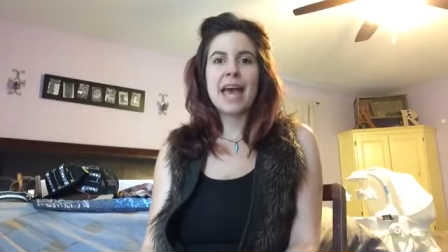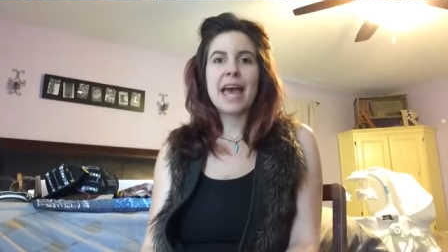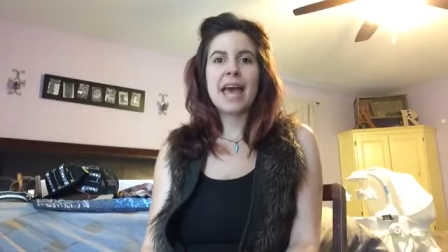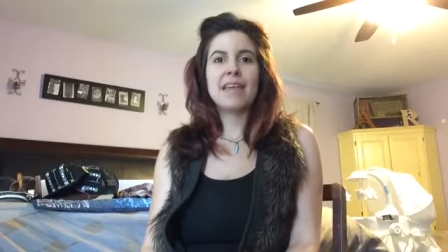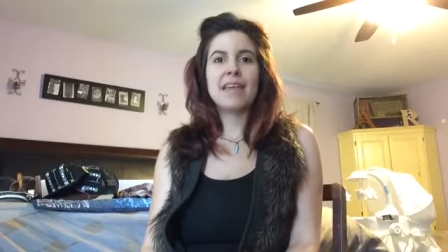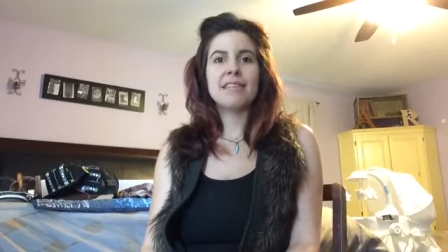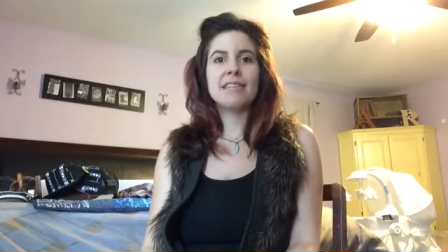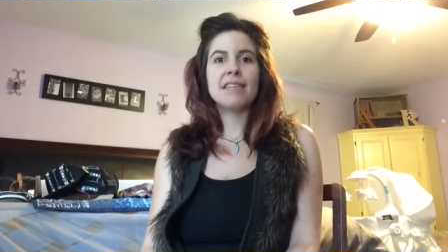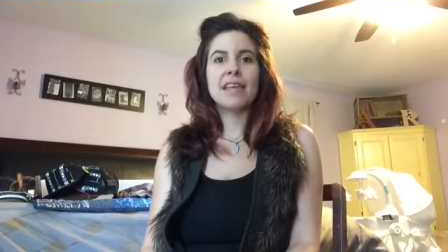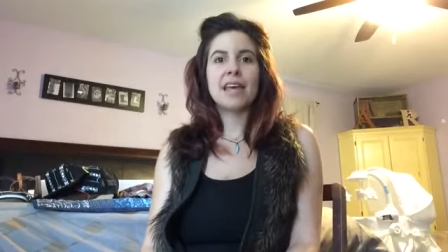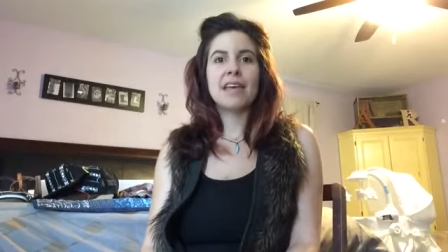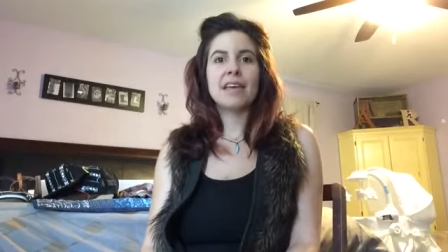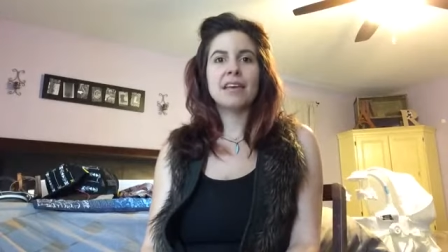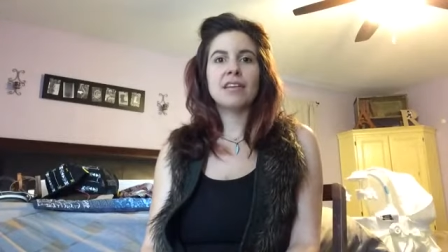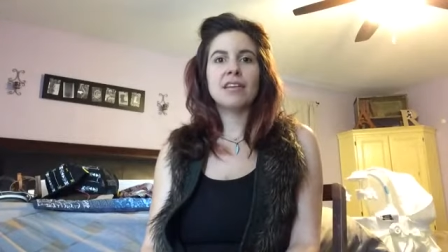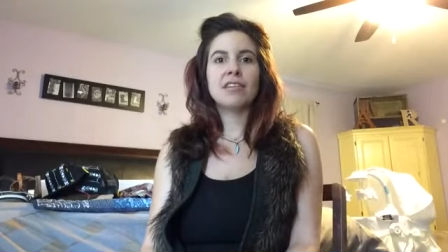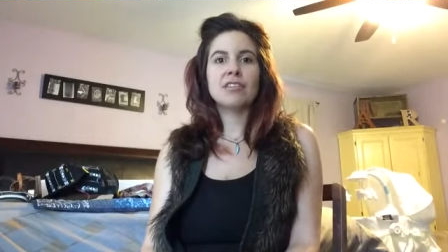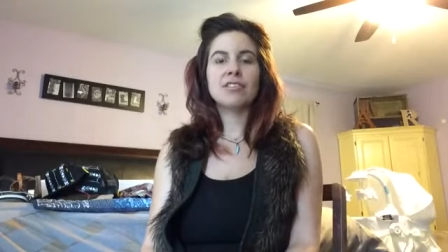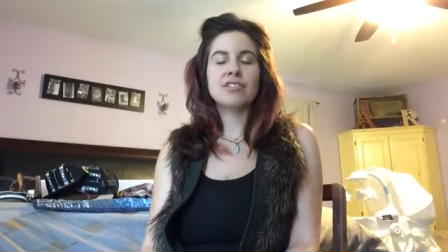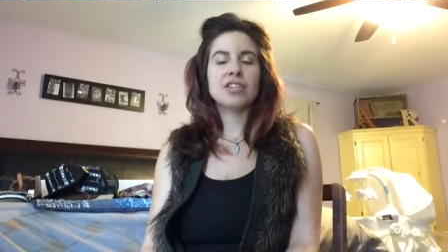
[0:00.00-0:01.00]
and then
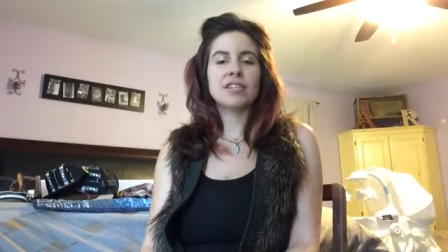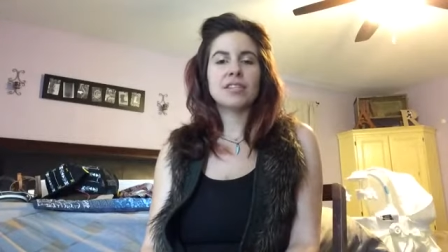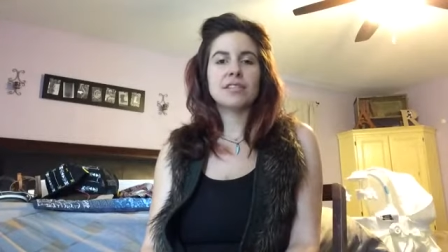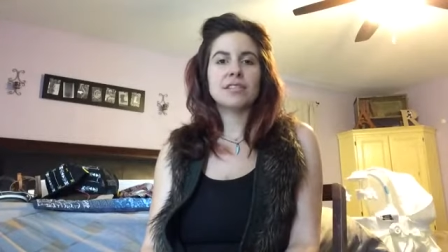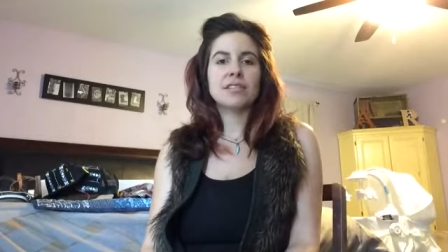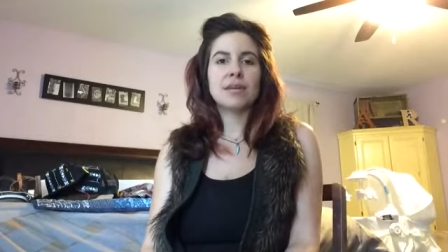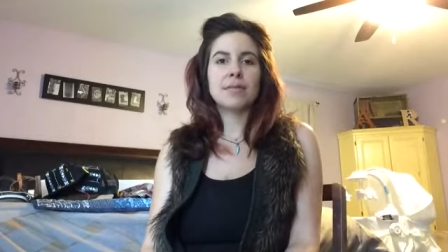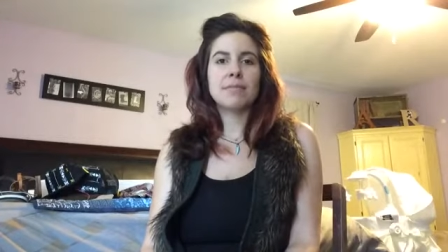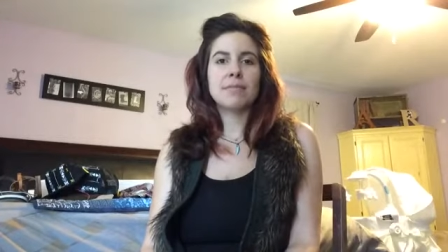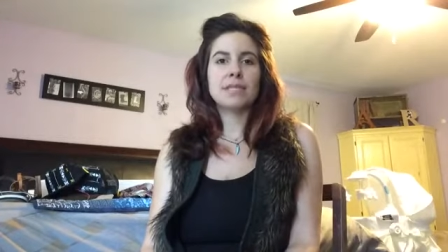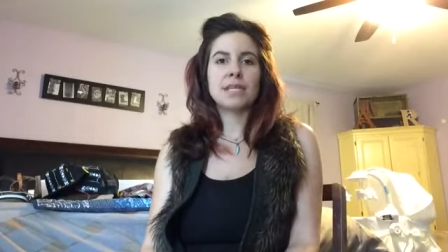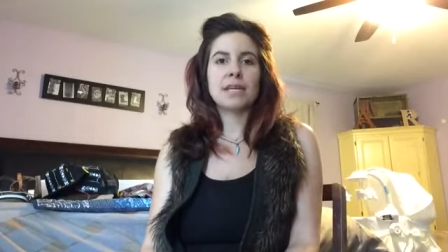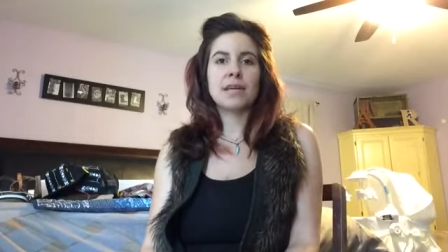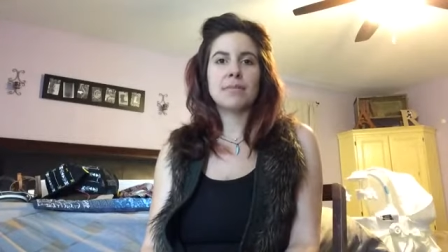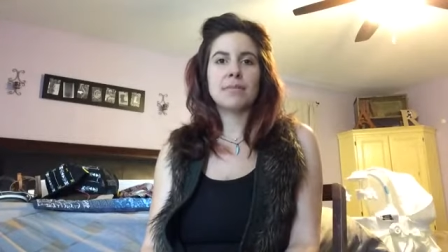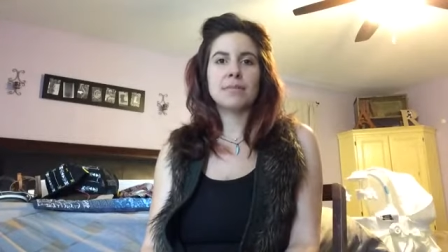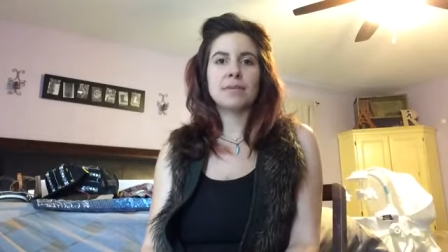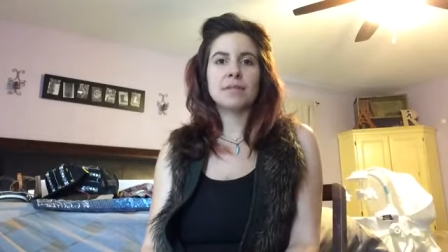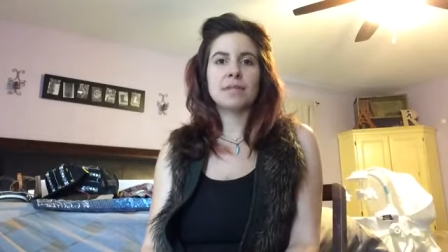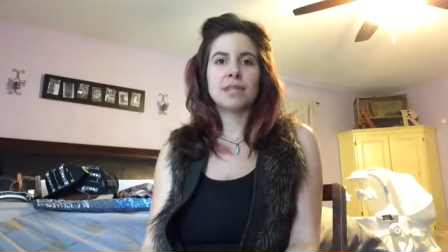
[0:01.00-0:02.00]
just some
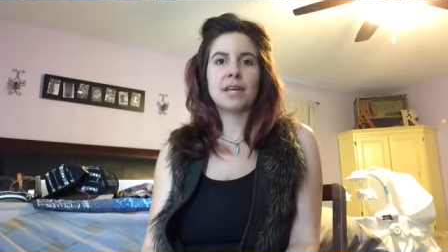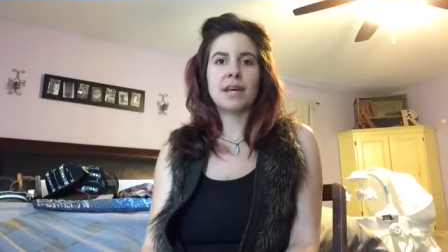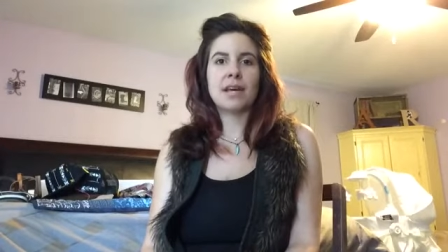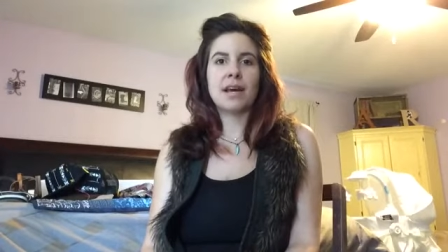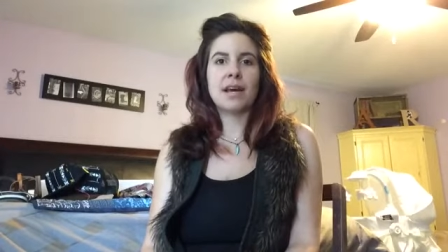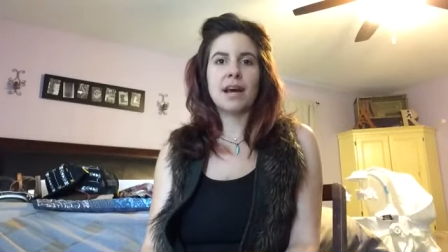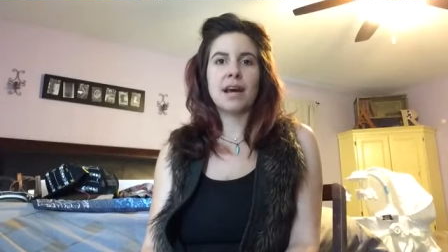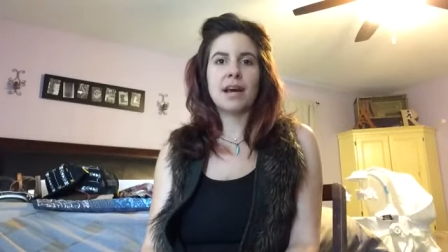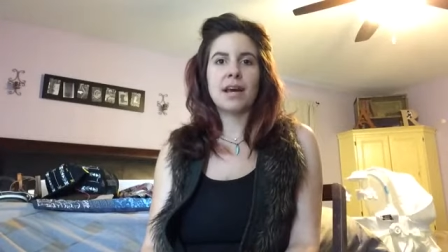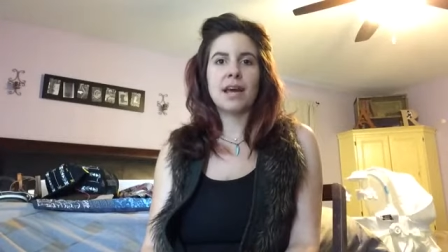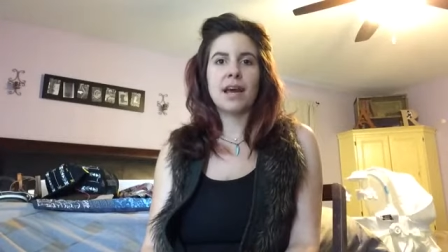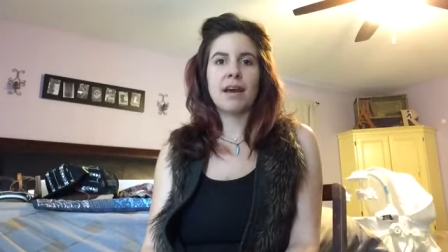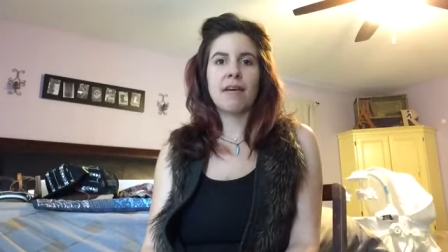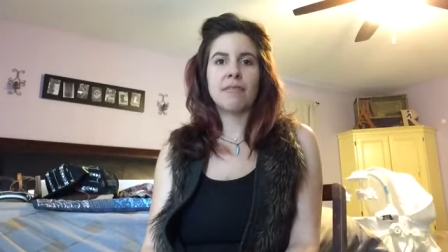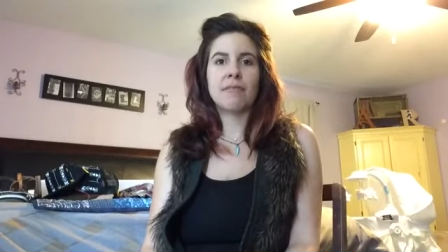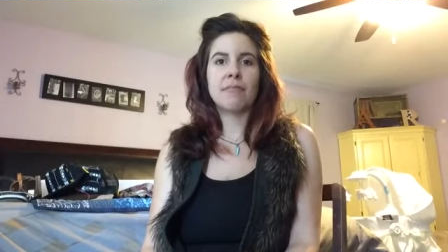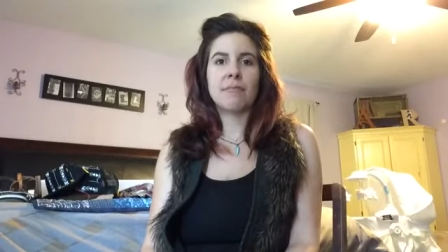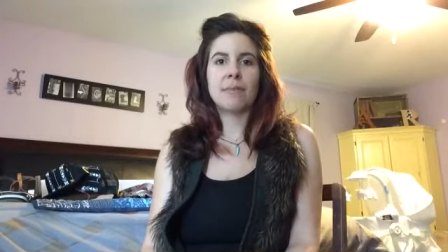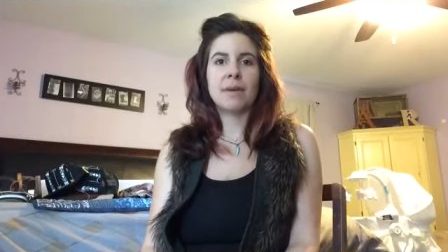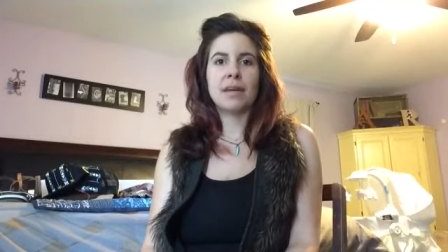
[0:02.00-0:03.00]
tips that I have
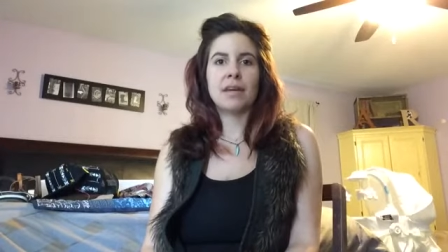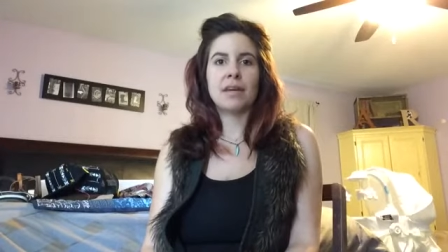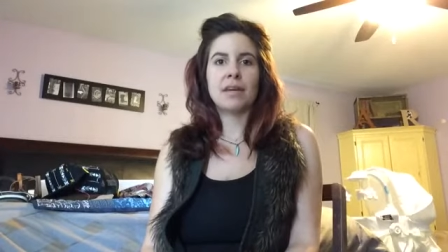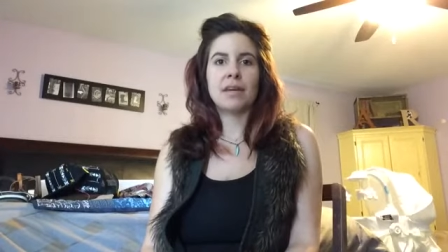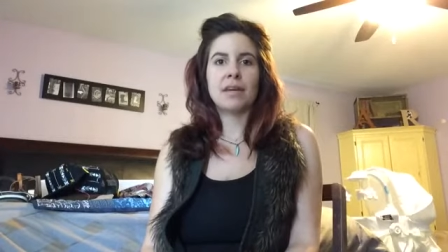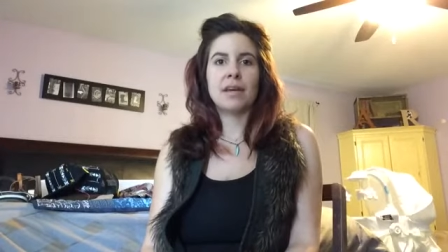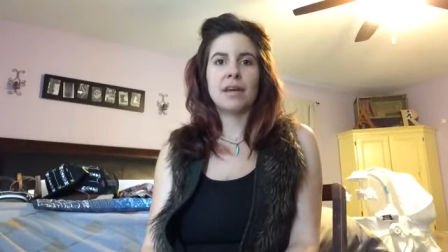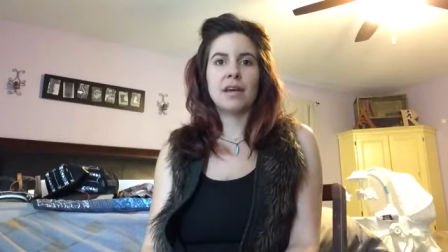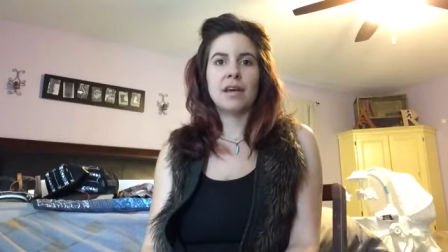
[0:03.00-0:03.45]
been